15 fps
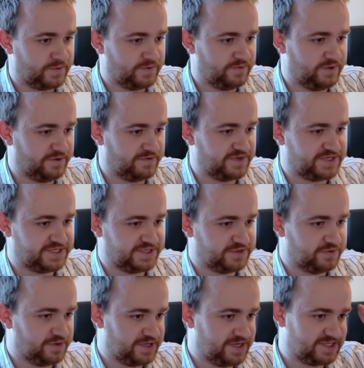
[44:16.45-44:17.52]
Although this is
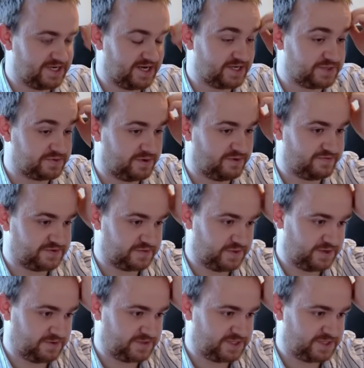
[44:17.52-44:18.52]
already at 12 as well,